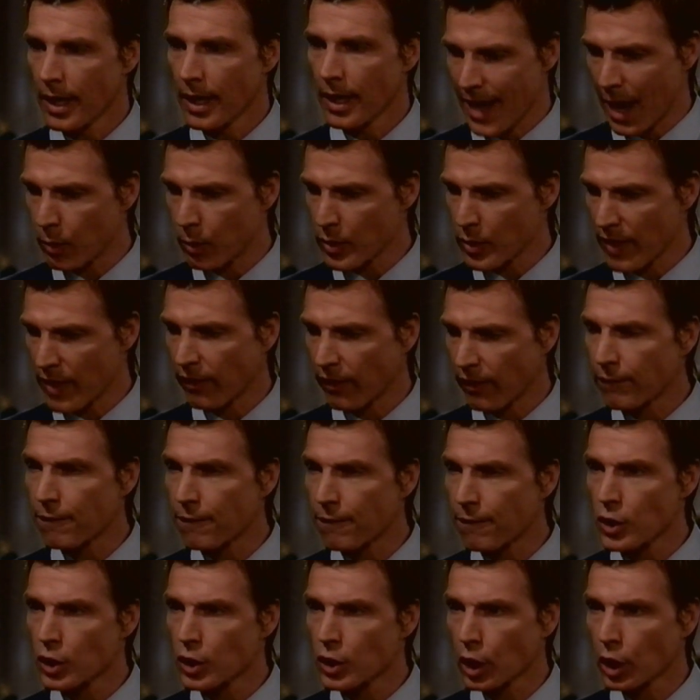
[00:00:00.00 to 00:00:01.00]
And now we have our
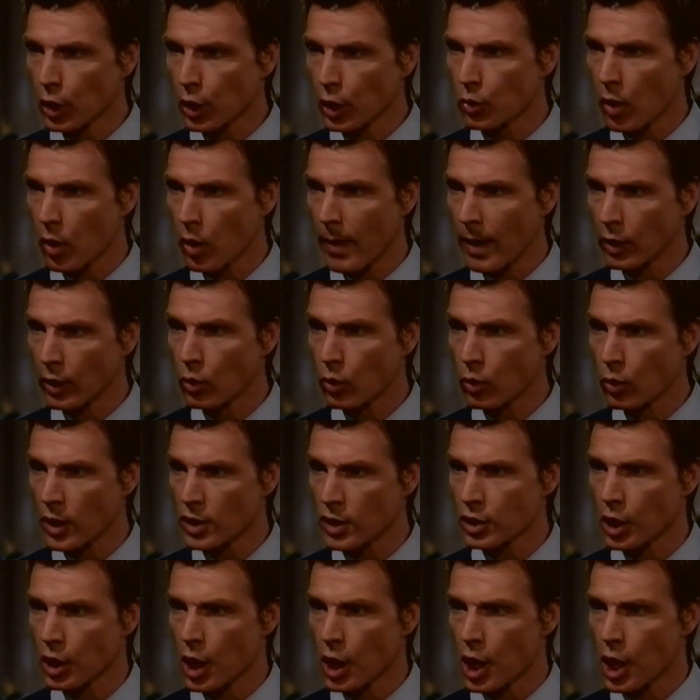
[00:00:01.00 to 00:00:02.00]
first clue about who
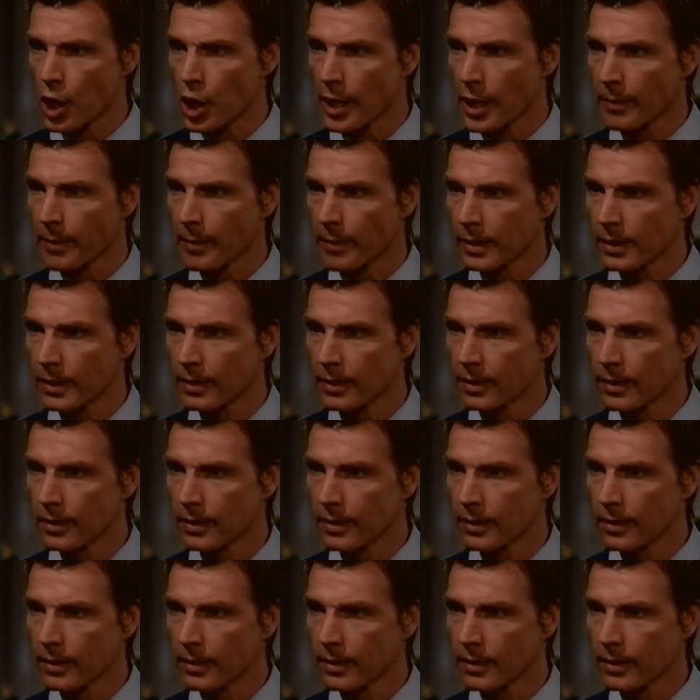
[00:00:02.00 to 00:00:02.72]
wants to hurt him.